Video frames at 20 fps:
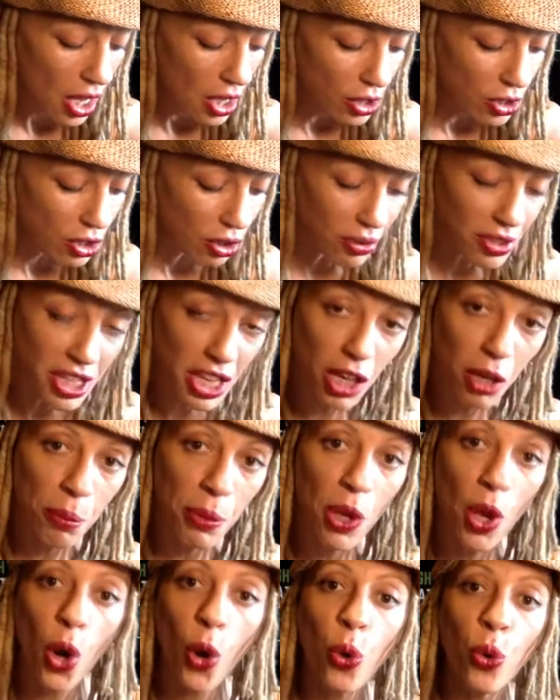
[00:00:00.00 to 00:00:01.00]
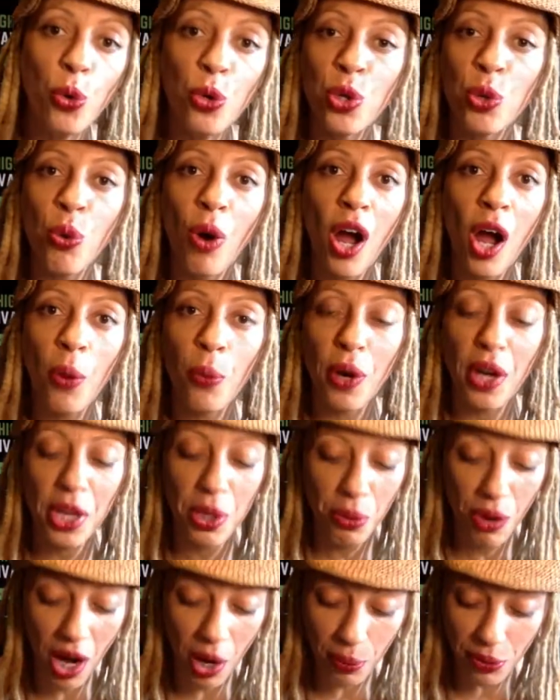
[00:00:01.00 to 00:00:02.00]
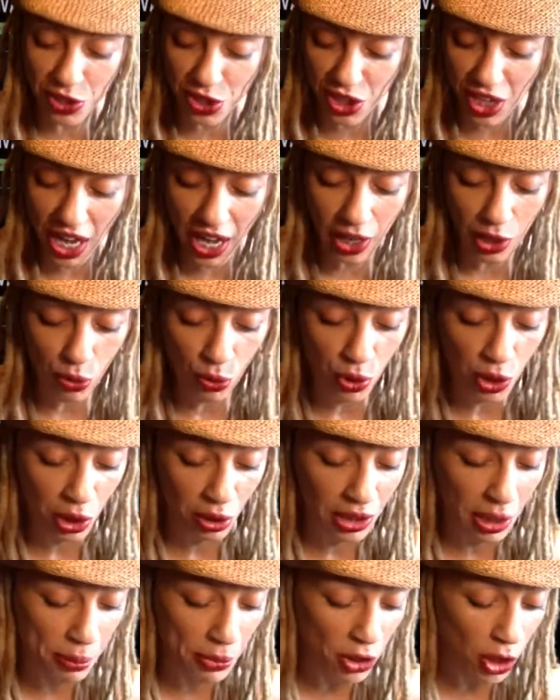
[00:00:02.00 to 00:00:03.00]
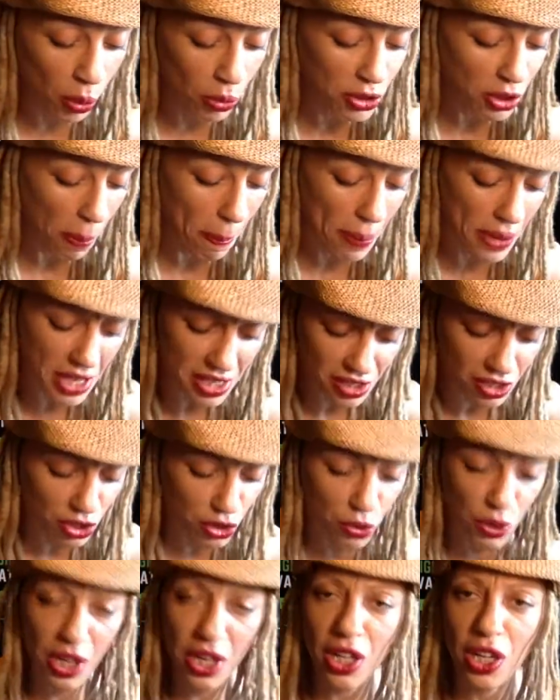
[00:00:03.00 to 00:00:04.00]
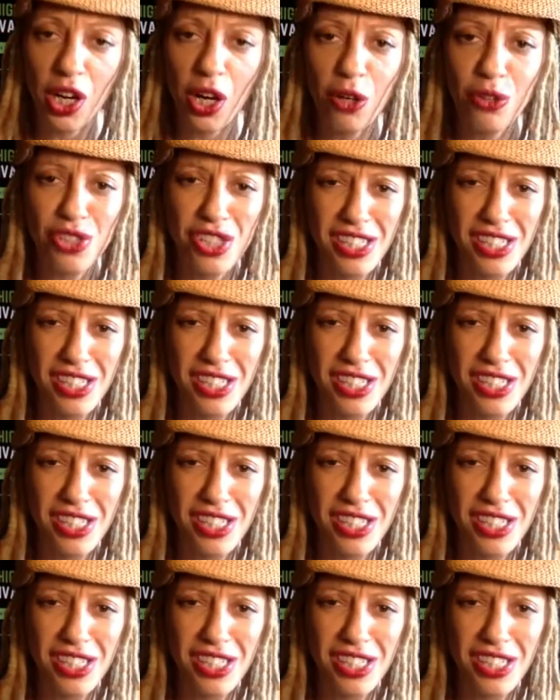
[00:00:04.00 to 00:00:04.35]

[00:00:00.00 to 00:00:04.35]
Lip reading: So tell me who you are, where you are, what you got going on. Let me know what your business credit goes.